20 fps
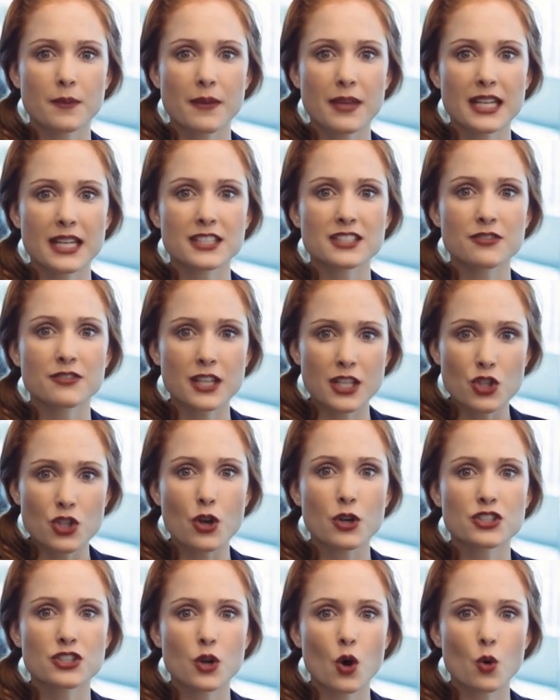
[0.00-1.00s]
These
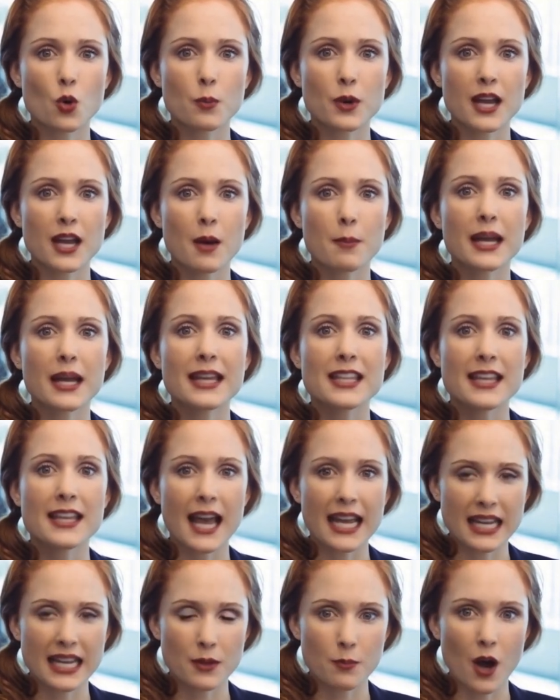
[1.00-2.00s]
features open up
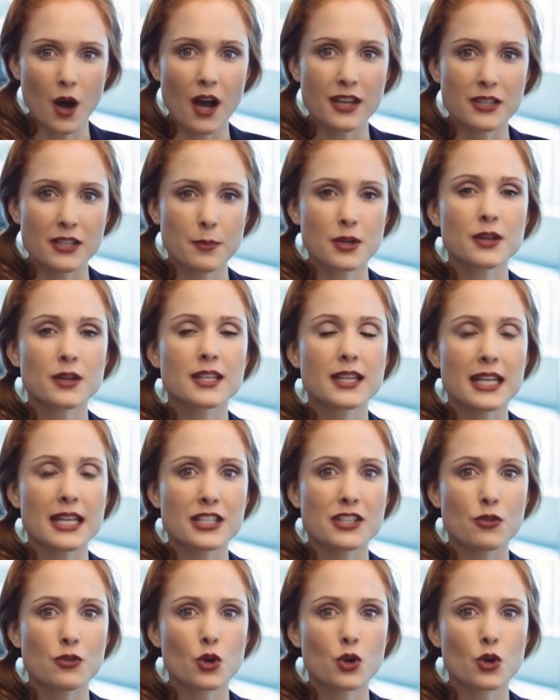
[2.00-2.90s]
exciting possibilities